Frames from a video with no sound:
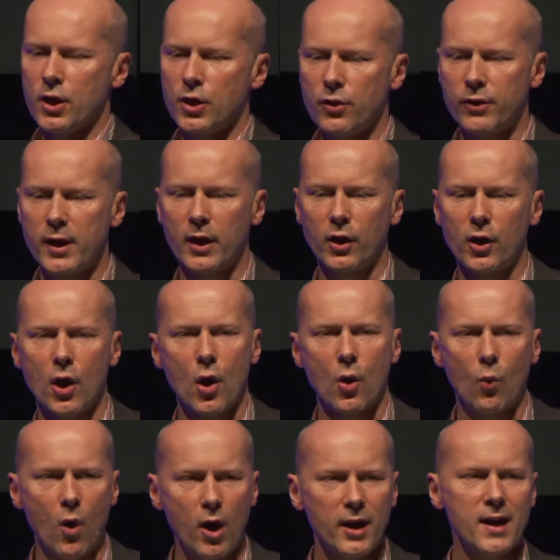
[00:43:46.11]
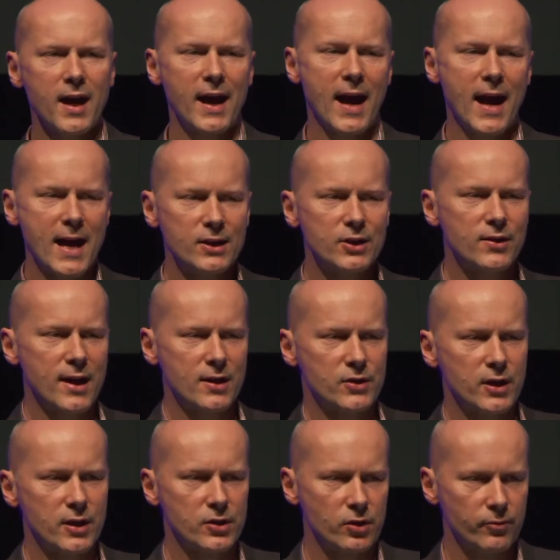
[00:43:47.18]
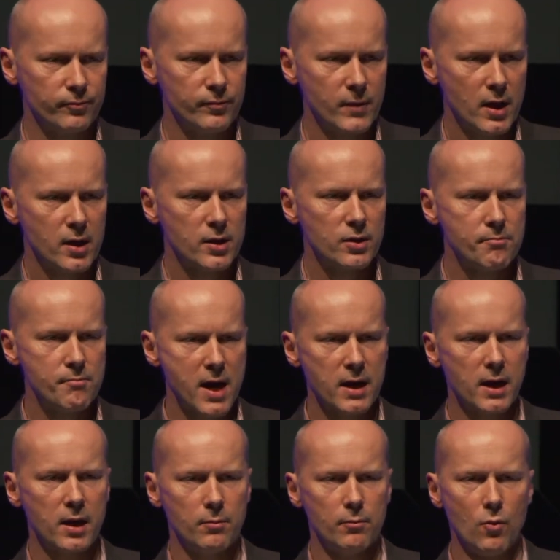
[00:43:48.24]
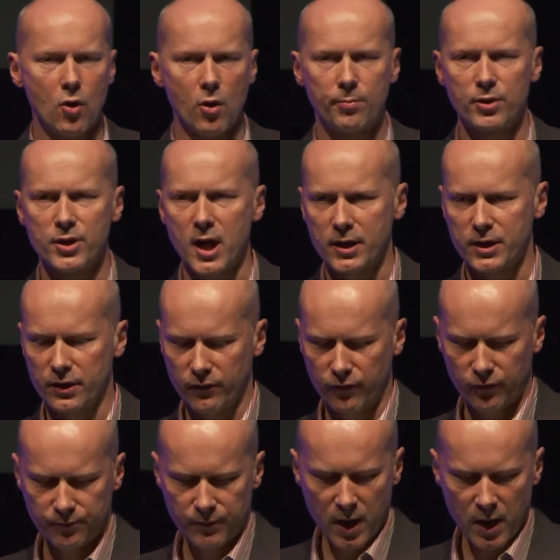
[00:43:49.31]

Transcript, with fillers: You think, what can I add to that system to make it more productive?